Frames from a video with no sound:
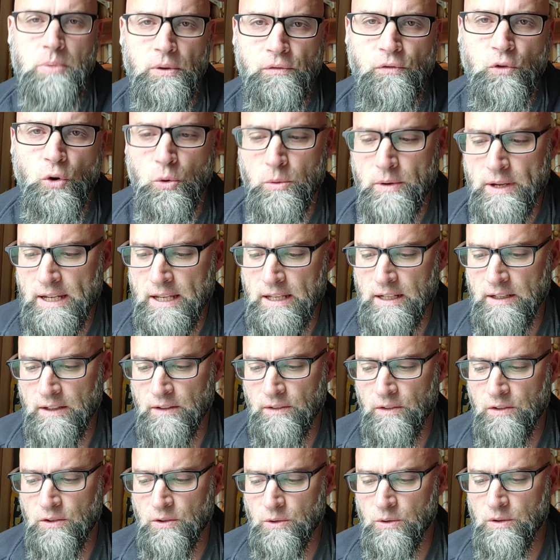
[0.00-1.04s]
Before we get
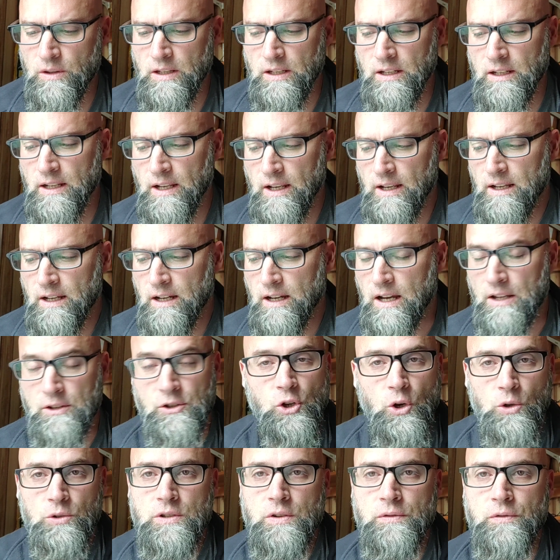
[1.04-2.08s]
into the uh,
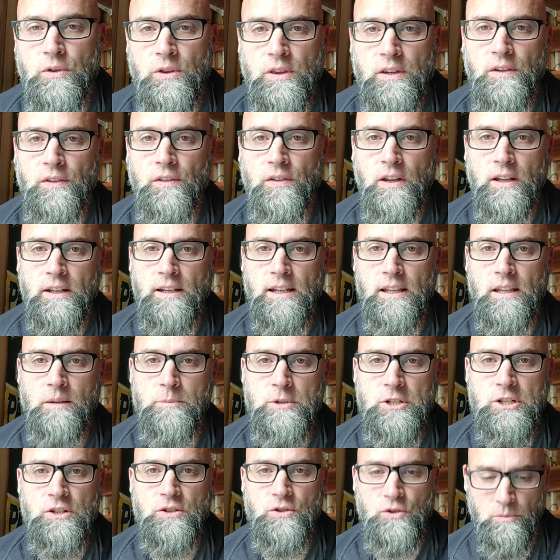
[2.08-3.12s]
notes for this Sunday, let
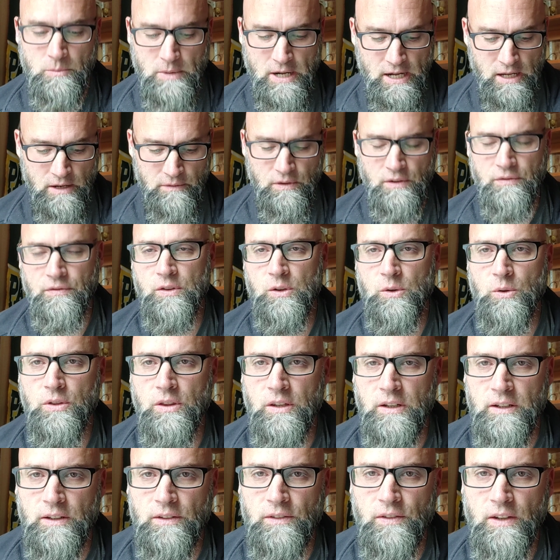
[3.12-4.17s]
me just remind you of a few
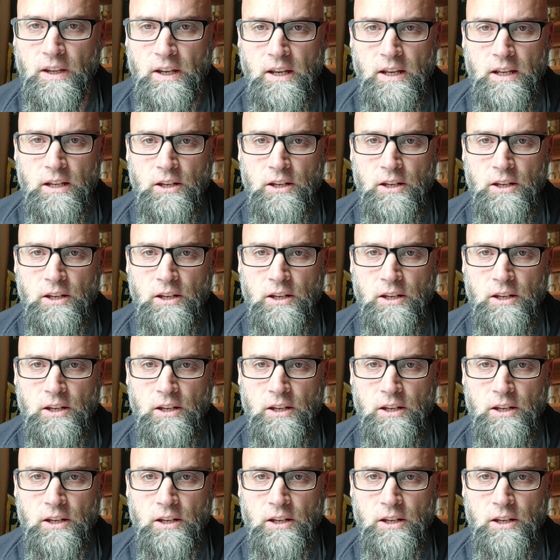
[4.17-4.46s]
things.